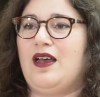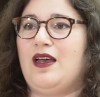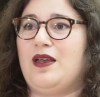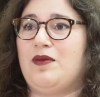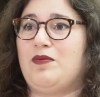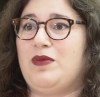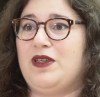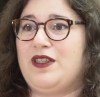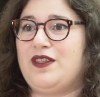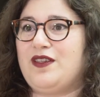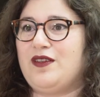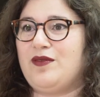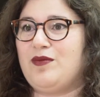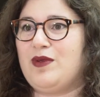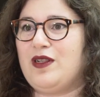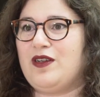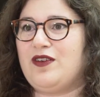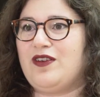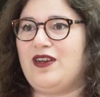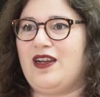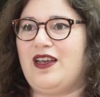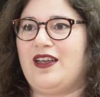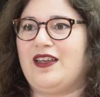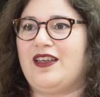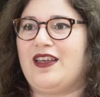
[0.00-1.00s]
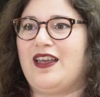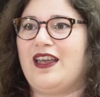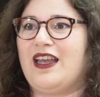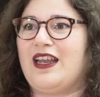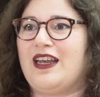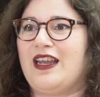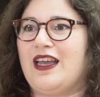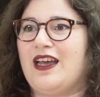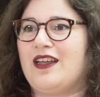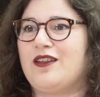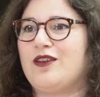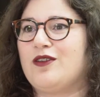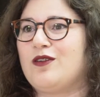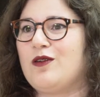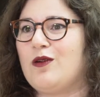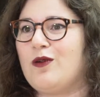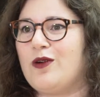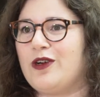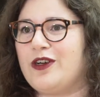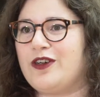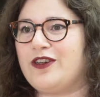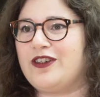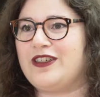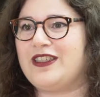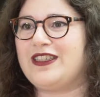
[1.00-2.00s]
a bit similar like any other
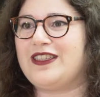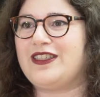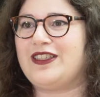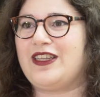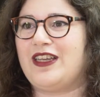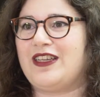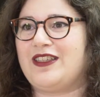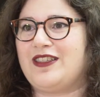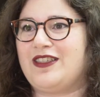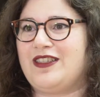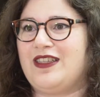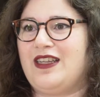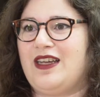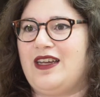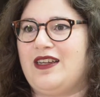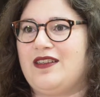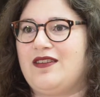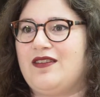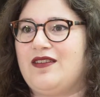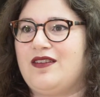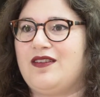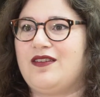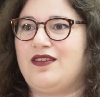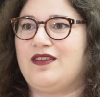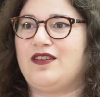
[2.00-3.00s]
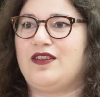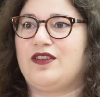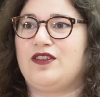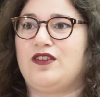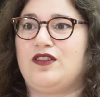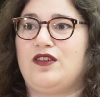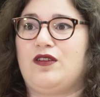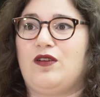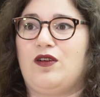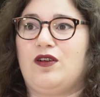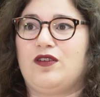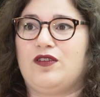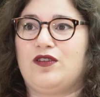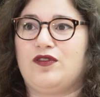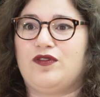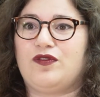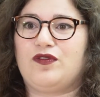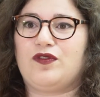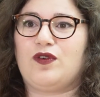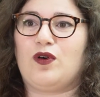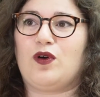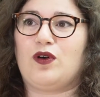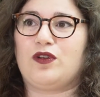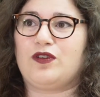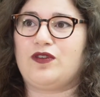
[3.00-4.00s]
lawyer, in the sense that there's a lot
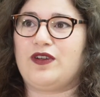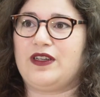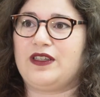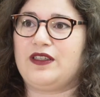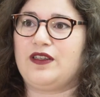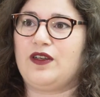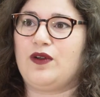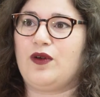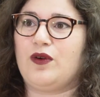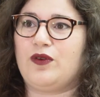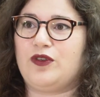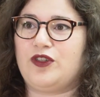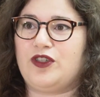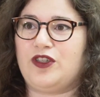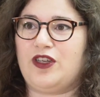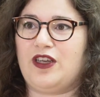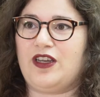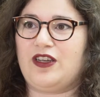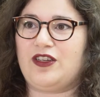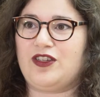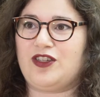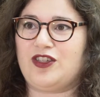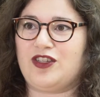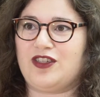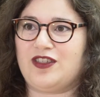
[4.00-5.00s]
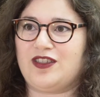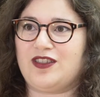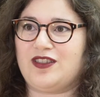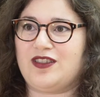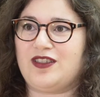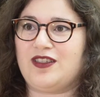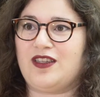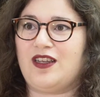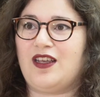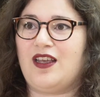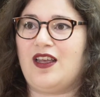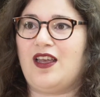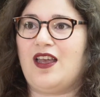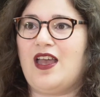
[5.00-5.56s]
of contract negotiations